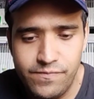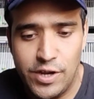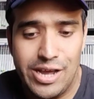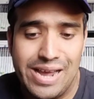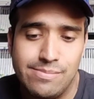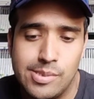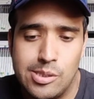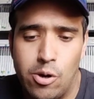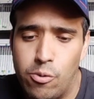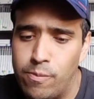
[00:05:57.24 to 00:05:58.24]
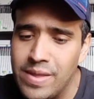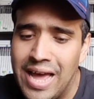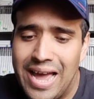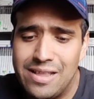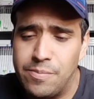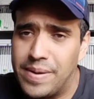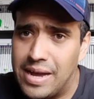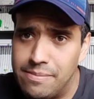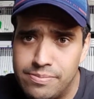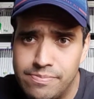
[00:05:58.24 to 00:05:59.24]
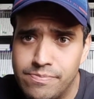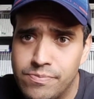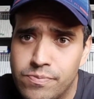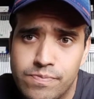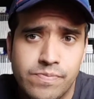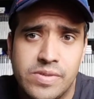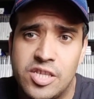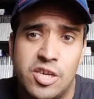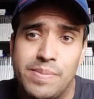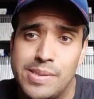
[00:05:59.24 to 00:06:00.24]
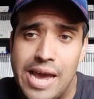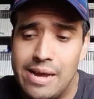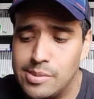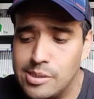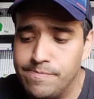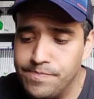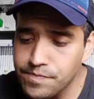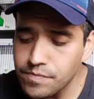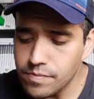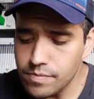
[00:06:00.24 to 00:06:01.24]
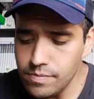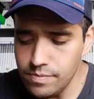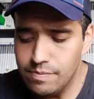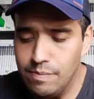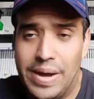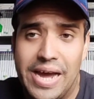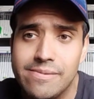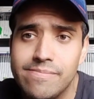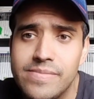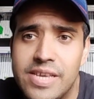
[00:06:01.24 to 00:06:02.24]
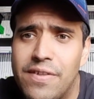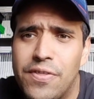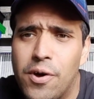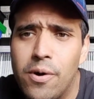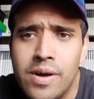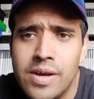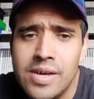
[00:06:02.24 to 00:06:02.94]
video games, so I had to pick up the cheapest games. But even if